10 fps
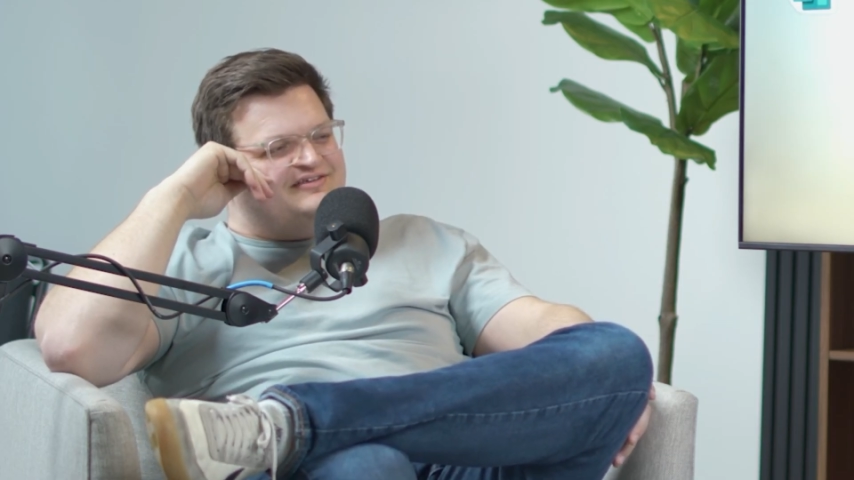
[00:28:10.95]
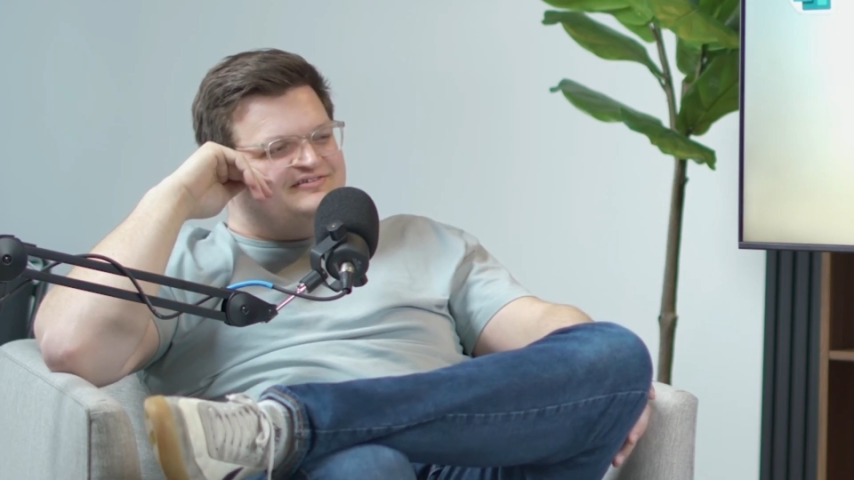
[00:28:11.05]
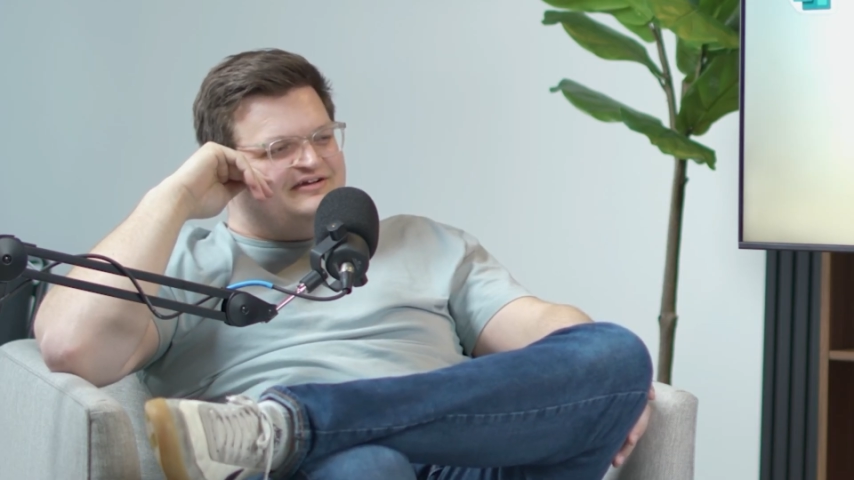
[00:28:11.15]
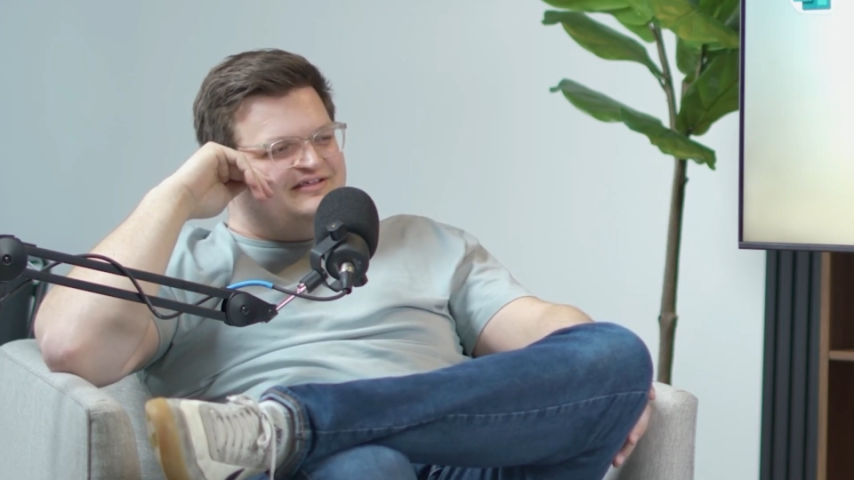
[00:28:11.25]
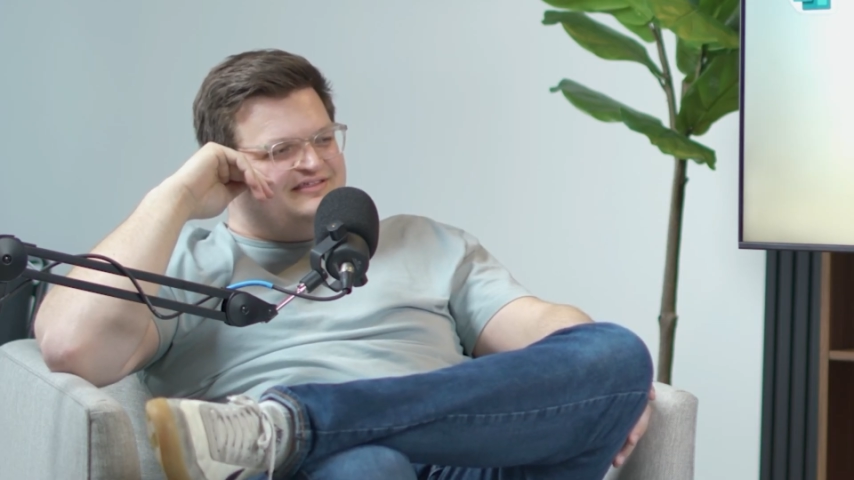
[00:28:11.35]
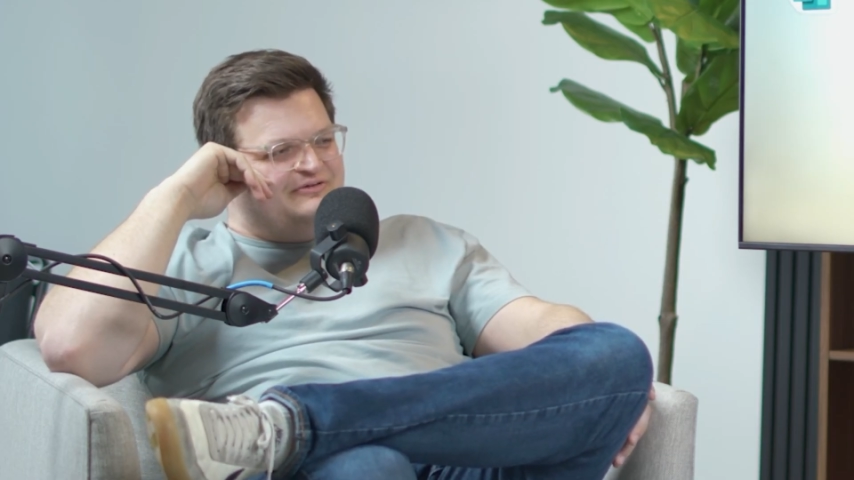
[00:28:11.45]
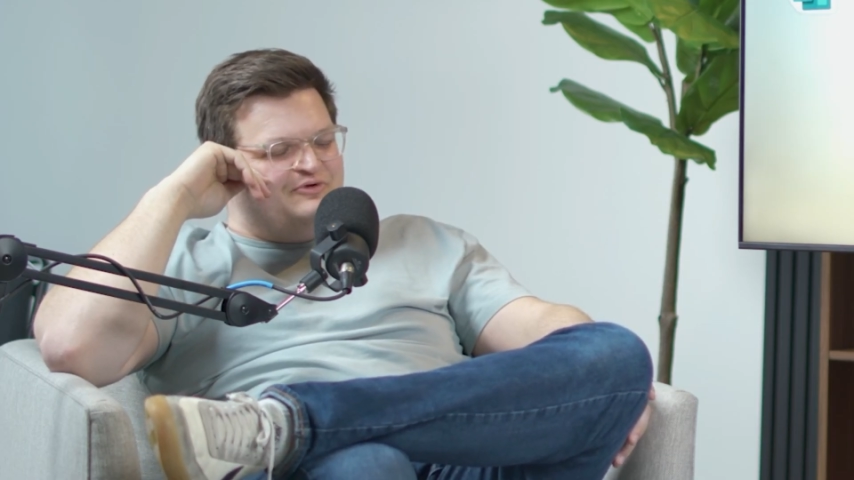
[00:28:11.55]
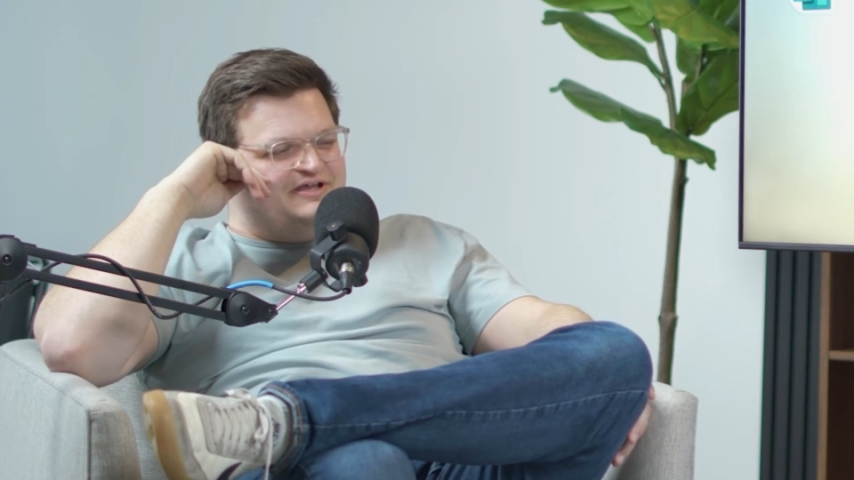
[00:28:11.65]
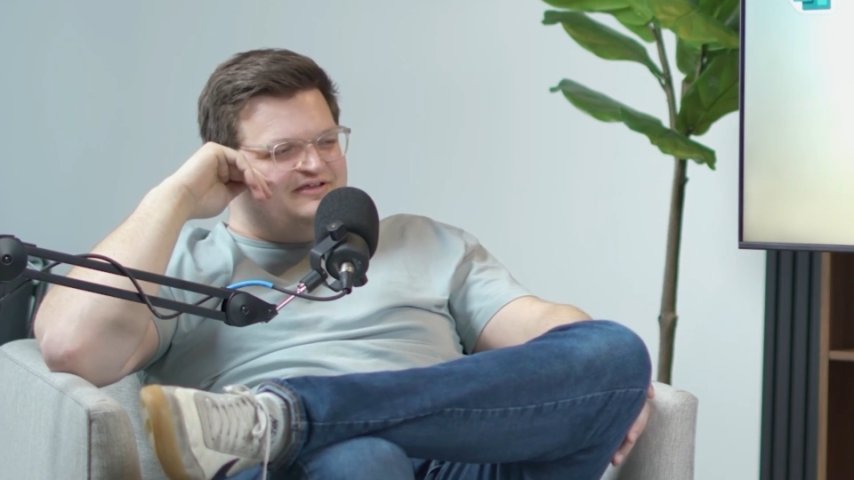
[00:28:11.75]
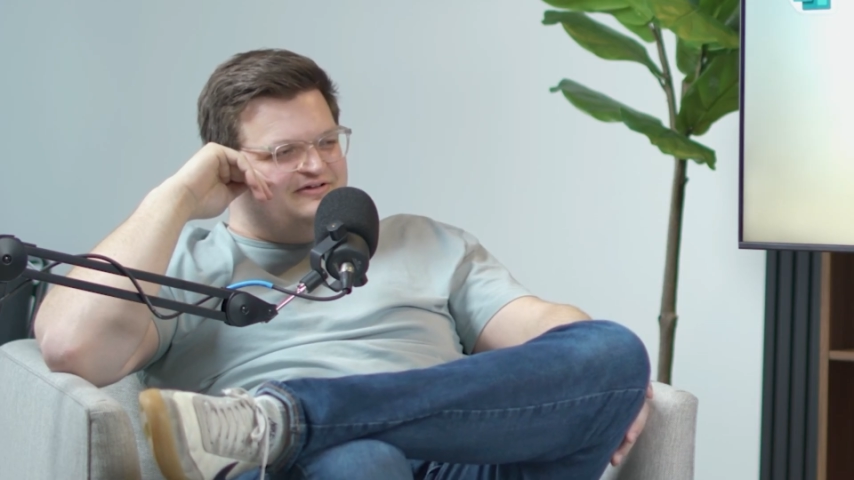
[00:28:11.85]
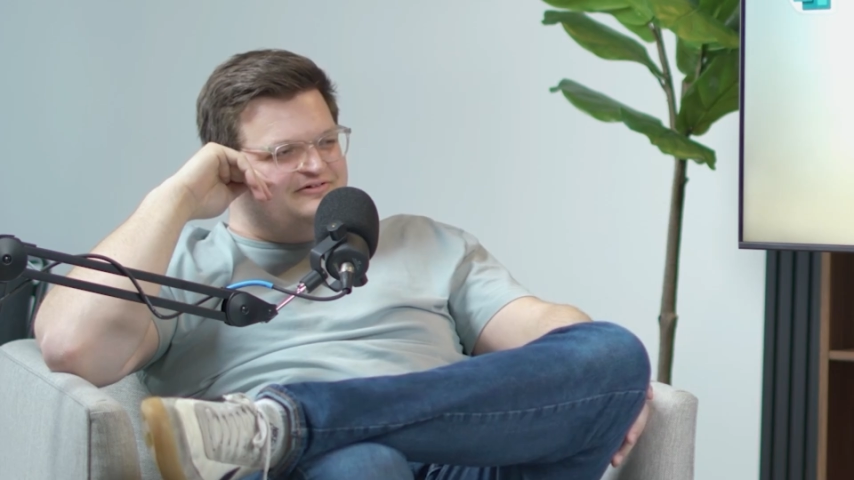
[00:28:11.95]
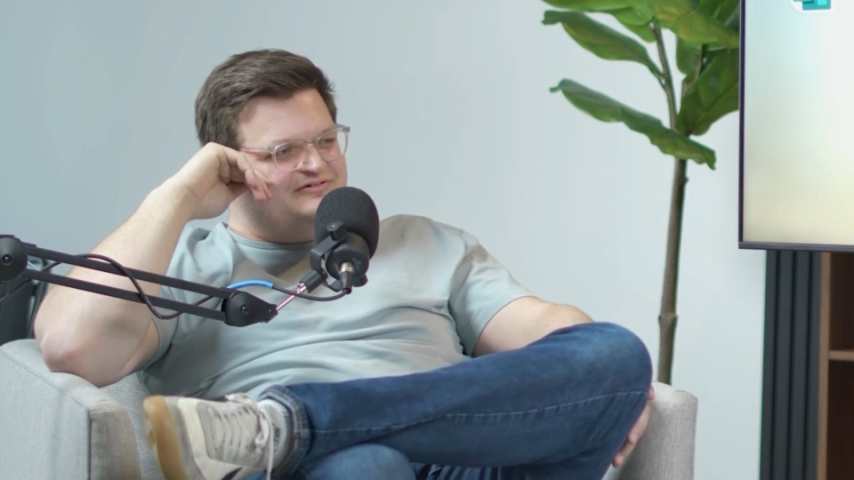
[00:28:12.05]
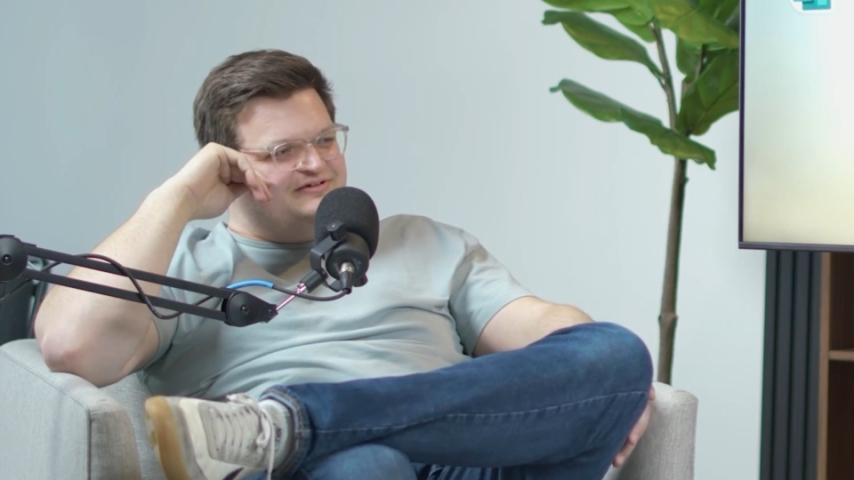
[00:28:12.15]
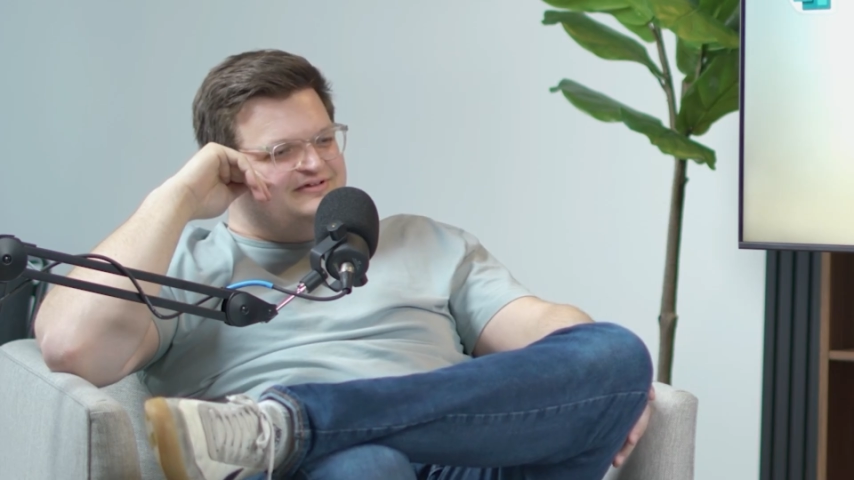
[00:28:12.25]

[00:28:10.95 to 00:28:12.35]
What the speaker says: is there anything we do